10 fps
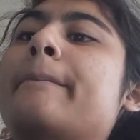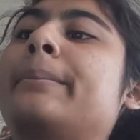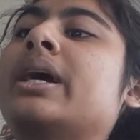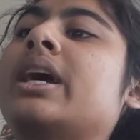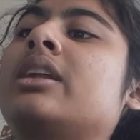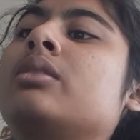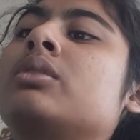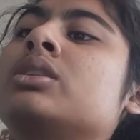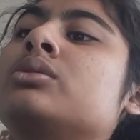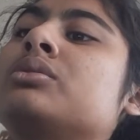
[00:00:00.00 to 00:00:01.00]
but
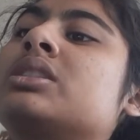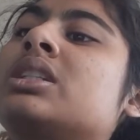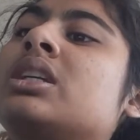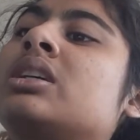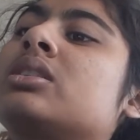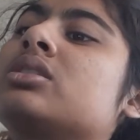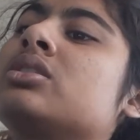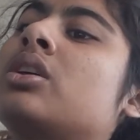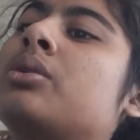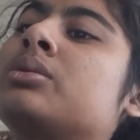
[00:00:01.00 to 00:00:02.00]
anyone who's seen it
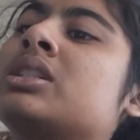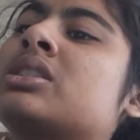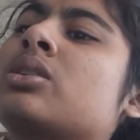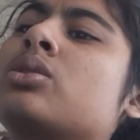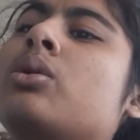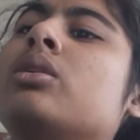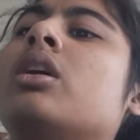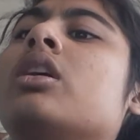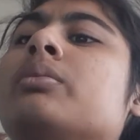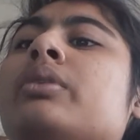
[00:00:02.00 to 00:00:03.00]
known it's a total
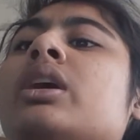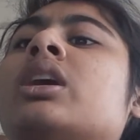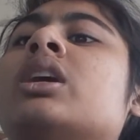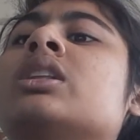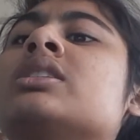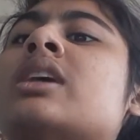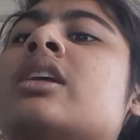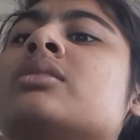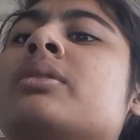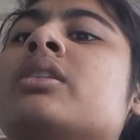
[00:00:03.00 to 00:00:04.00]
heartbreaker. The
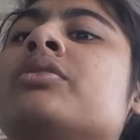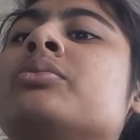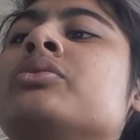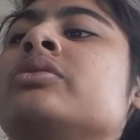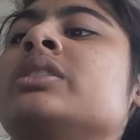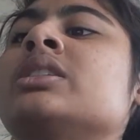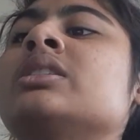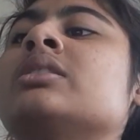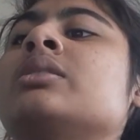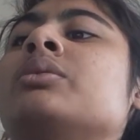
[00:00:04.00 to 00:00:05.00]
saddest part of a movie is
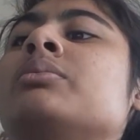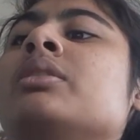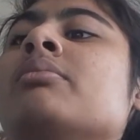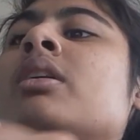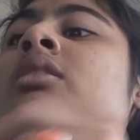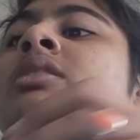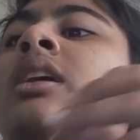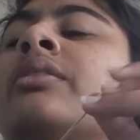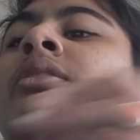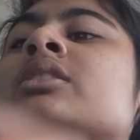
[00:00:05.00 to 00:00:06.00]
easily when Bing Bong
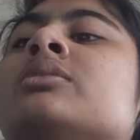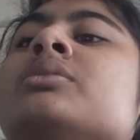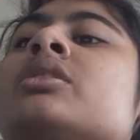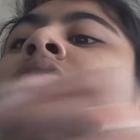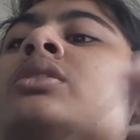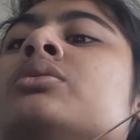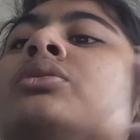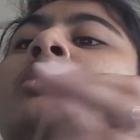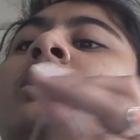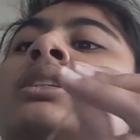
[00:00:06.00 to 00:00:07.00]
sacrificed himself so
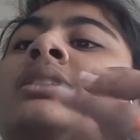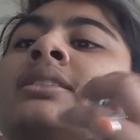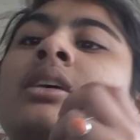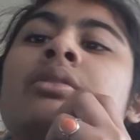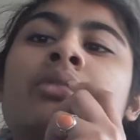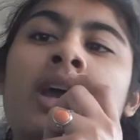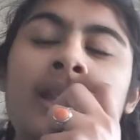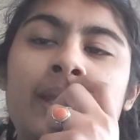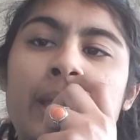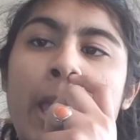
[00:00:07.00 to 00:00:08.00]
Joy can save
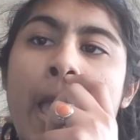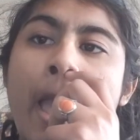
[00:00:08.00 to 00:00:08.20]
Riley.